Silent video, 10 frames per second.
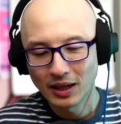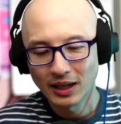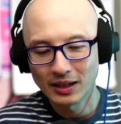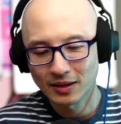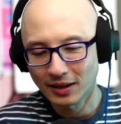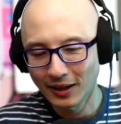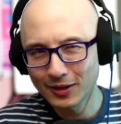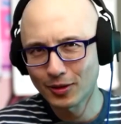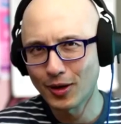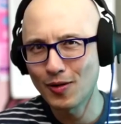he's like,
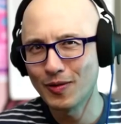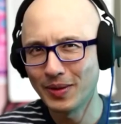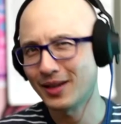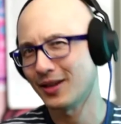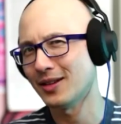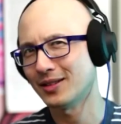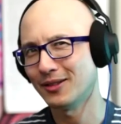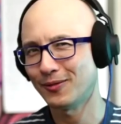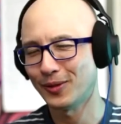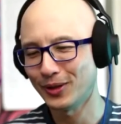let's go and make
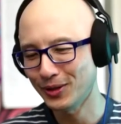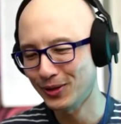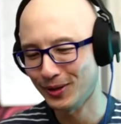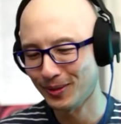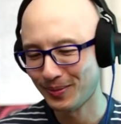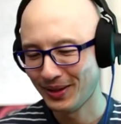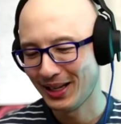content for YouTube.